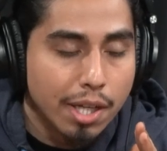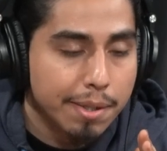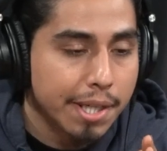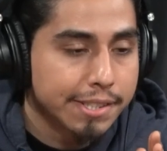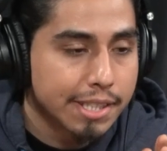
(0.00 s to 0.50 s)

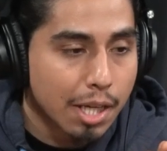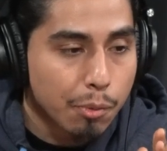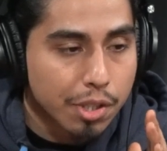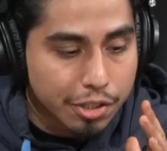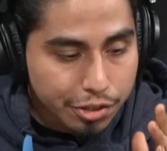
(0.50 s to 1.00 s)
I'm not saying I
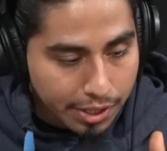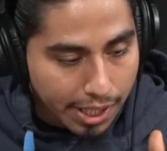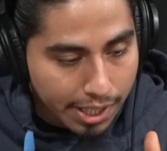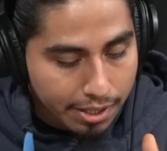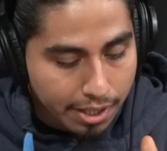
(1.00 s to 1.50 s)
would
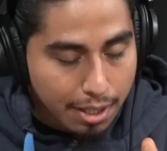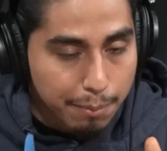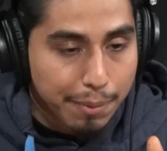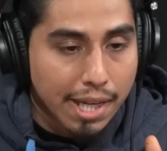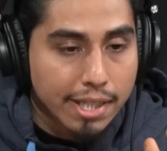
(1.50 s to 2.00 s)
understand,
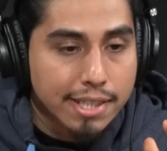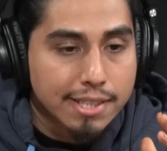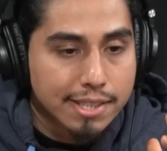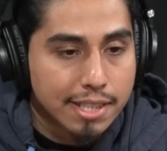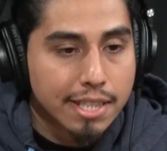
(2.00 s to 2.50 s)
but I can
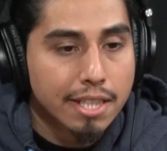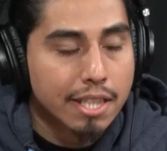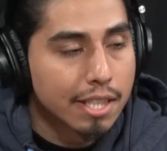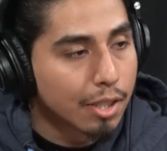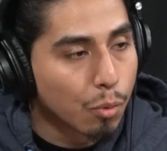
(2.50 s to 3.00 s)
see
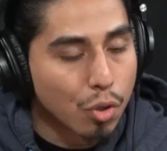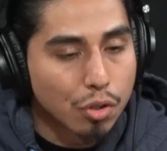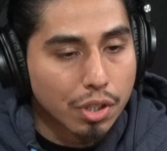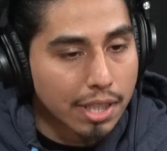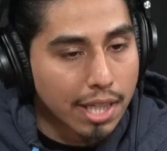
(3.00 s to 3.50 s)
the
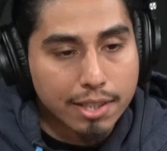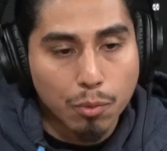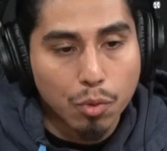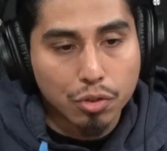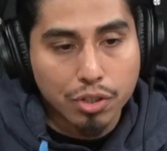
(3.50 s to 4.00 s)
world, like
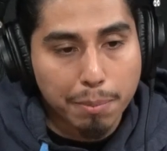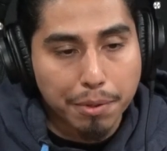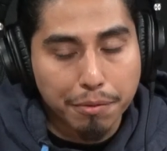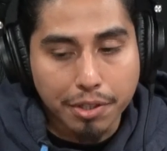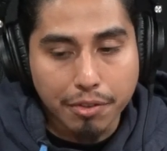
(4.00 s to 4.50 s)
the world's not
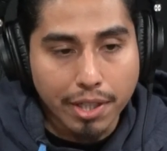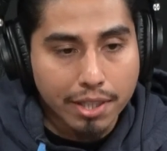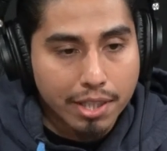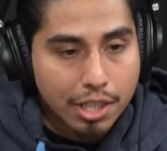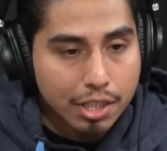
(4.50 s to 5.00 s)
perfect,
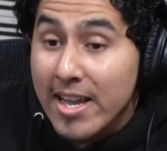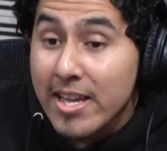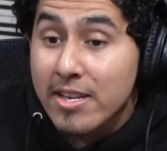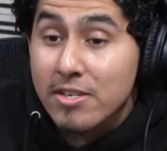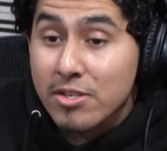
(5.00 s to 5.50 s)
right? I
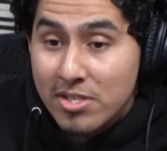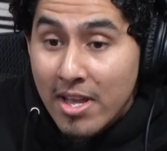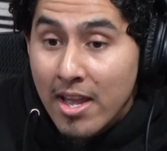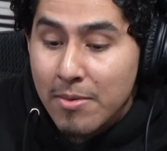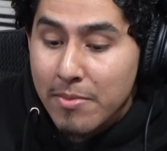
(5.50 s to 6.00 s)
could
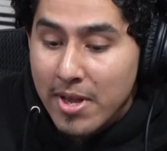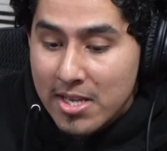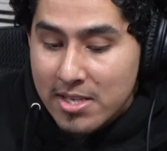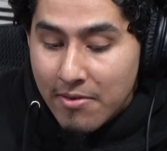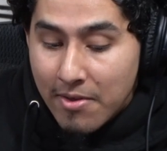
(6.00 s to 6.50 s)
understand
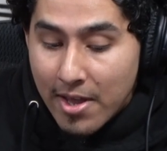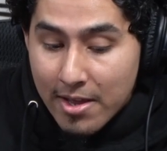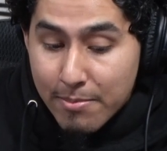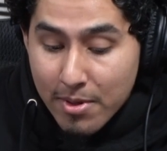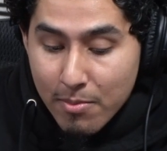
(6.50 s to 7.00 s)
because I've
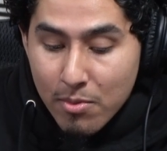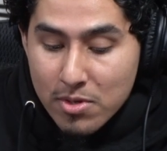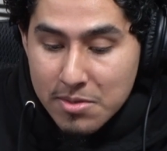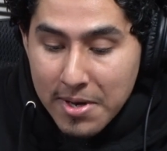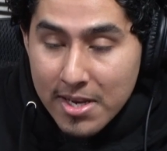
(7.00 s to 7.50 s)
had
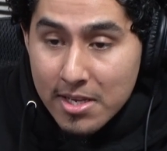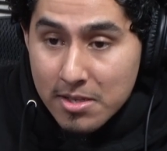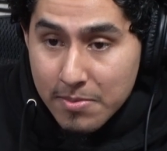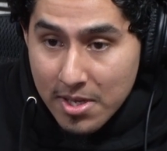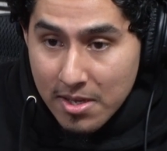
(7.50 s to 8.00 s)
people explain
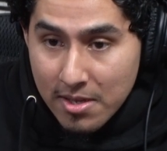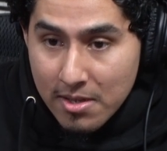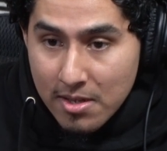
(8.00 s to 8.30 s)
it to me.